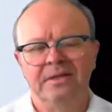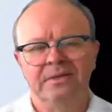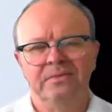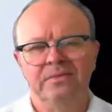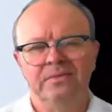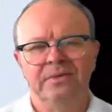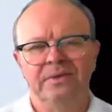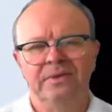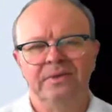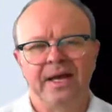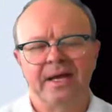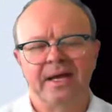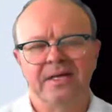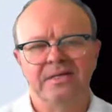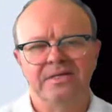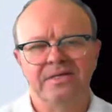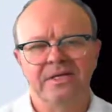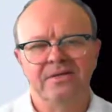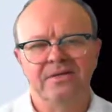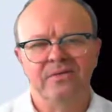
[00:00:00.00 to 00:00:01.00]
would that
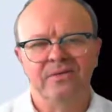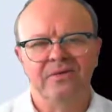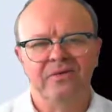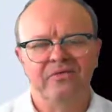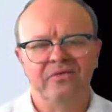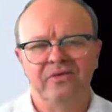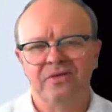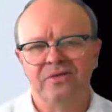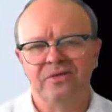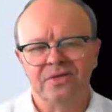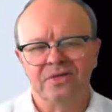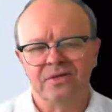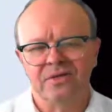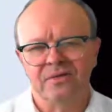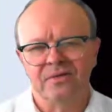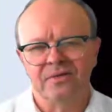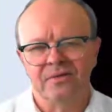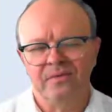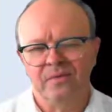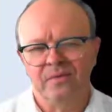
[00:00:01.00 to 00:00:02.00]
continue in the
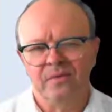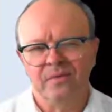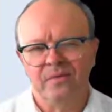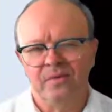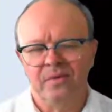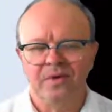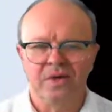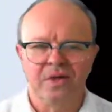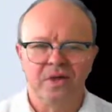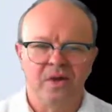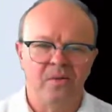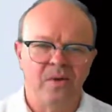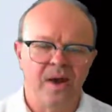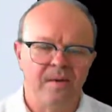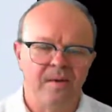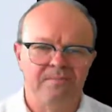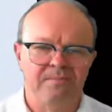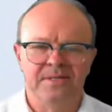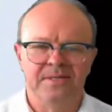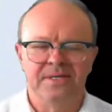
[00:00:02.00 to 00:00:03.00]
future? Would it go
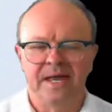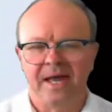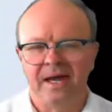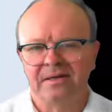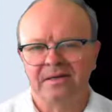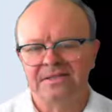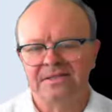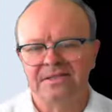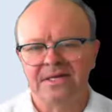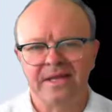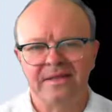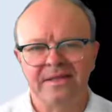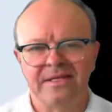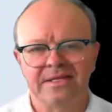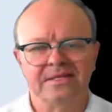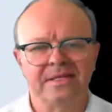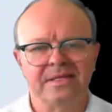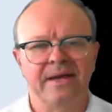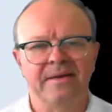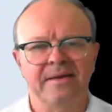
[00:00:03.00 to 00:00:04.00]
up, down, stay the
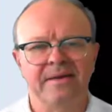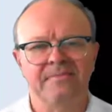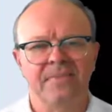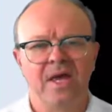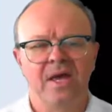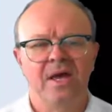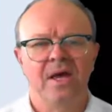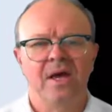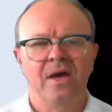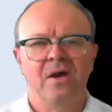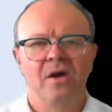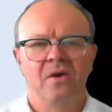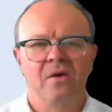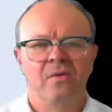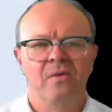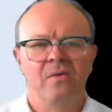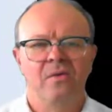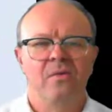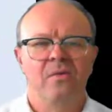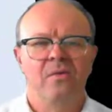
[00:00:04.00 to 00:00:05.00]
same?
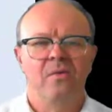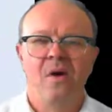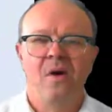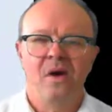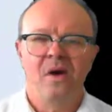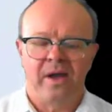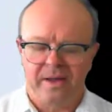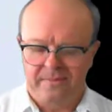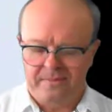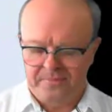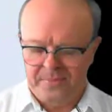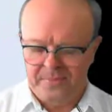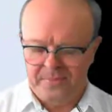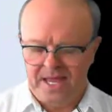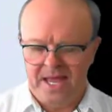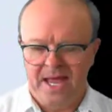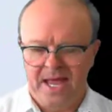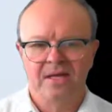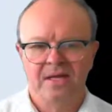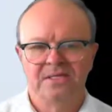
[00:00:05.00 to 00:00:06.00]
Why?
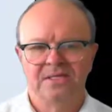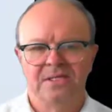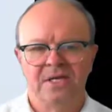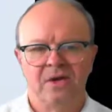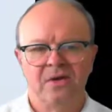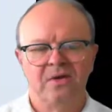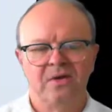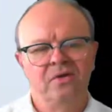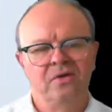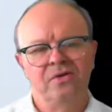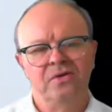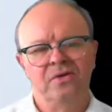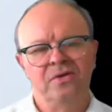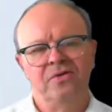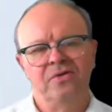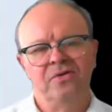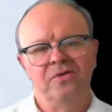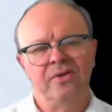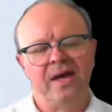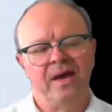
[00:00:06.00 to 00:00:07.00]
So in order to
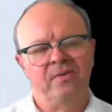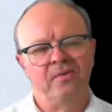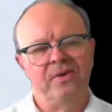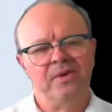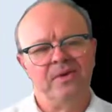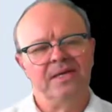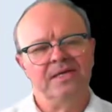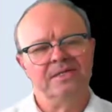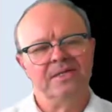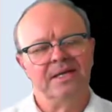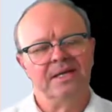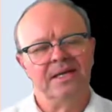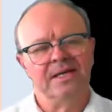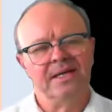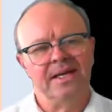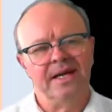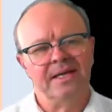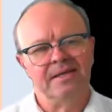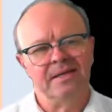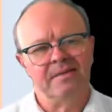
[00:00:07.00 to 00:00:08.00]
do that, we need to
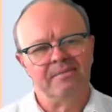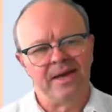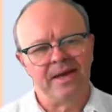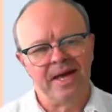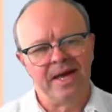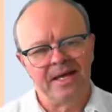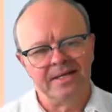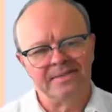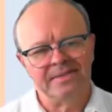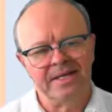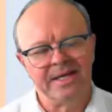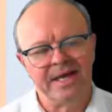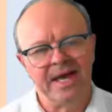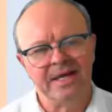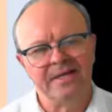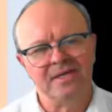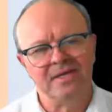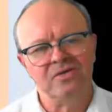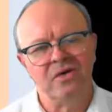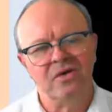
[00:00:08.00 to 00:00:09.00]
connect the past
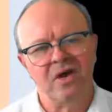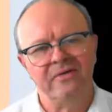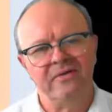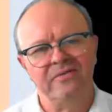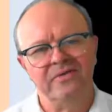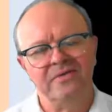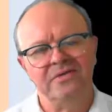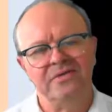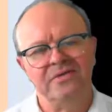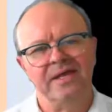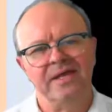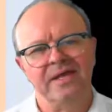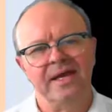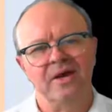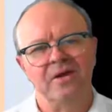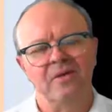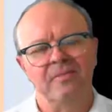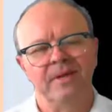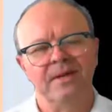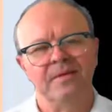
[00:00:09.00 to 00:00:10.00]
accounting drivers to the
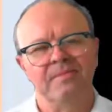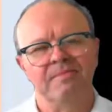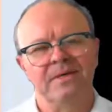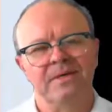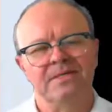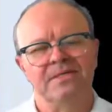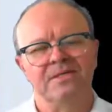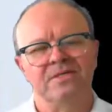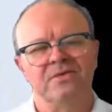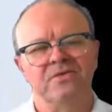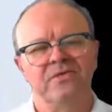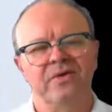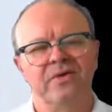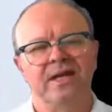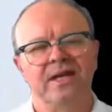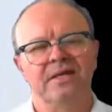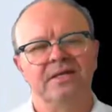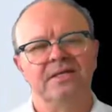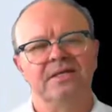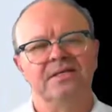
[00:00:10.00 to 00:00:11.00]
economic and business
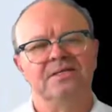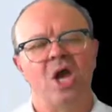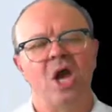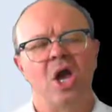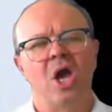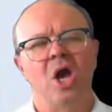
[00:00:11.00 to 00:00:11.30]
realities.